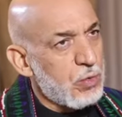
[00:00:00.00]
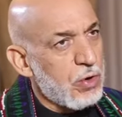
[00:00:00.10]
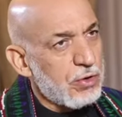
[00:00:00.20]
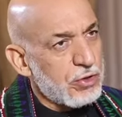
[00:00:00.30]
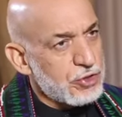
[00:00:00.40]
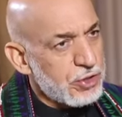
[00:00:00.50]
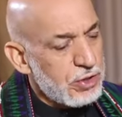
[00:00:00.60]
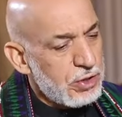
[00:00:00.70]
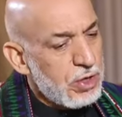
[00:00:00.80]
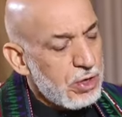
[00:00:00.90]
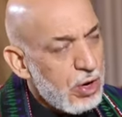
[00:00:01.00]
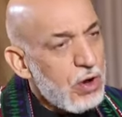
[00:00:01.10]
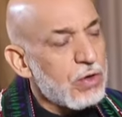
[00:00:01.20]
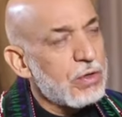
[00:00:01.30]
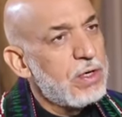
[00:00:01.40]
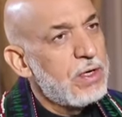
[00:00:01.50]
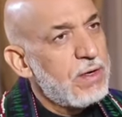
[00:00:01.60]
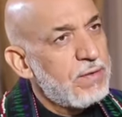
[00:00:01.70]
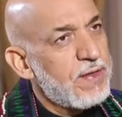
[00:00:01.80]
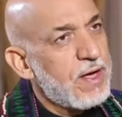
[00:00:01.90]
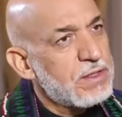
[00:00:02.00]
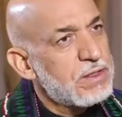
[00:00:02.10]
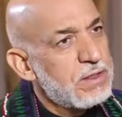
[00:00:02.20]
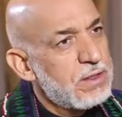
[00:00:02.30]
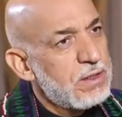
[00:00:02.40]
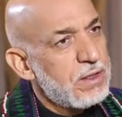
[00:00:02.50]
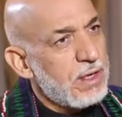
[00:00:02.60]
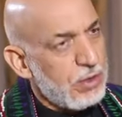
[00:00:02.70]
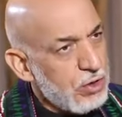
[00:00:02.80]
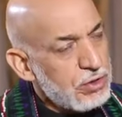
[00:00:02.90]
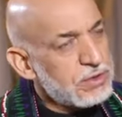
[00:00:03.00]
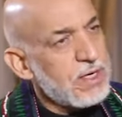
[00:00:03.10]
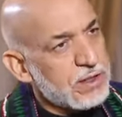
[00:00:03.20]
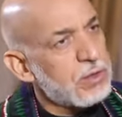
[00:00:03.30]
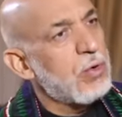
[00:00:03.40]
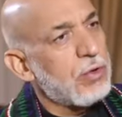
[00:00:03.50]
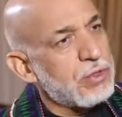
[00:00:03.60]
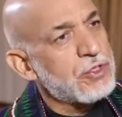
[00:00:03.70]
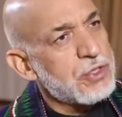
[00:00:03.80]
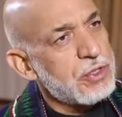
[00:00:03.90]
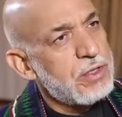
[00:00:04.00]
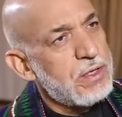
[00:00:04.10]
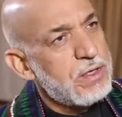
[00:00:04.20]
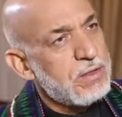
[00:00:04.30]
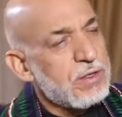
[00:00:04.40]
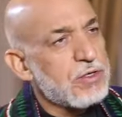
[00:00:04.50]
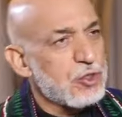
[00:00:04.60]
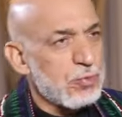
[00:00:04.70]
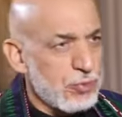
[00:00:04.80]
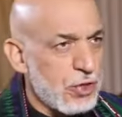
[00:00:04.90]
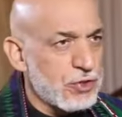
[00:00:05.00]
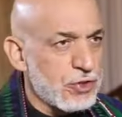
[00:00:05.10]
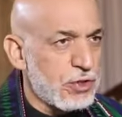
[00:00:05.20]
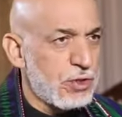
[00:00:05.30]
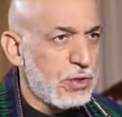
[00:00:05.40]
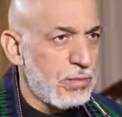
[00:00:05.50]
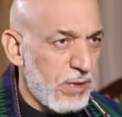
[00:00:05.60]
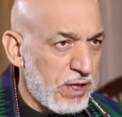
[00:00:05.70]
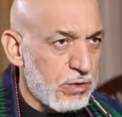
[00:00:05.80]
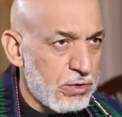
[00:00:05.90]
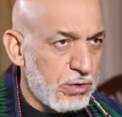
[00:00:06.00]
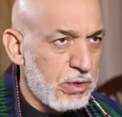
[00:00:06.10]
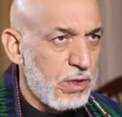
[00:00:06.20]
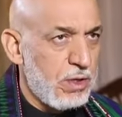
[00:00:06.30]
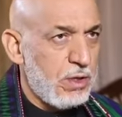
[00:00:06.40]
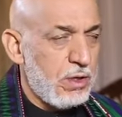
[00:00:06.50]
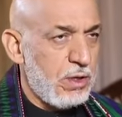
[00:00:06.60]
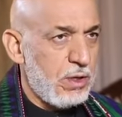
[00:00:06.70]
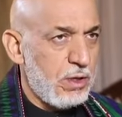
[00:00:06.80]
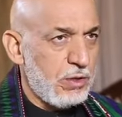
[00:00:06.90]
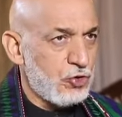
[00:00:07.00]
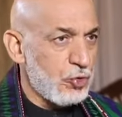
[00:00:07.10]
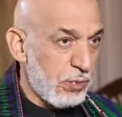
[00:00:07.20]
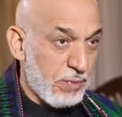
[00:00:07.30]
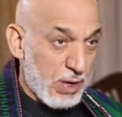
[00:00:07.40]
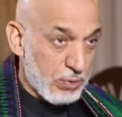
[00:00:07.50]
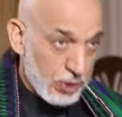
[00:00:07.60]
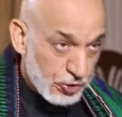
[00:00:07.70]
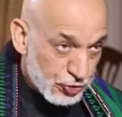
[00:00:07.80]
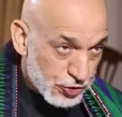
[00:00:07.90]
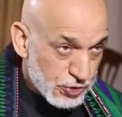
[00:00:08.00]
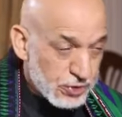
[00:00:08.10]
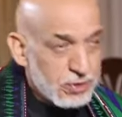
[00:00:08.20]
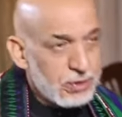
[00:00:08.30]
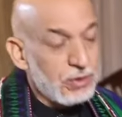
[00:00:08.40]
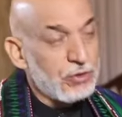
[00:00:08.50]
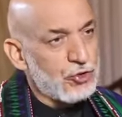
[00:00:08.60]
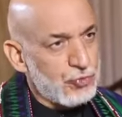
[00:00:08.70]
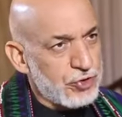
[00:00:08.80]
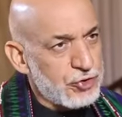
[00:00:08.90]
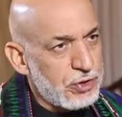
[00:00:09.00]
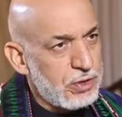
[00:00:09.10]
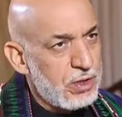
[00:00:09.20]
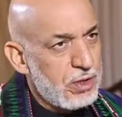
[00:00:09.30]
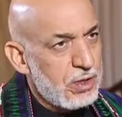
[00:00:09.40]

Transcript: the war on terror, or that alongside the war on terror, there is a broader, bigger superpower interest in this region,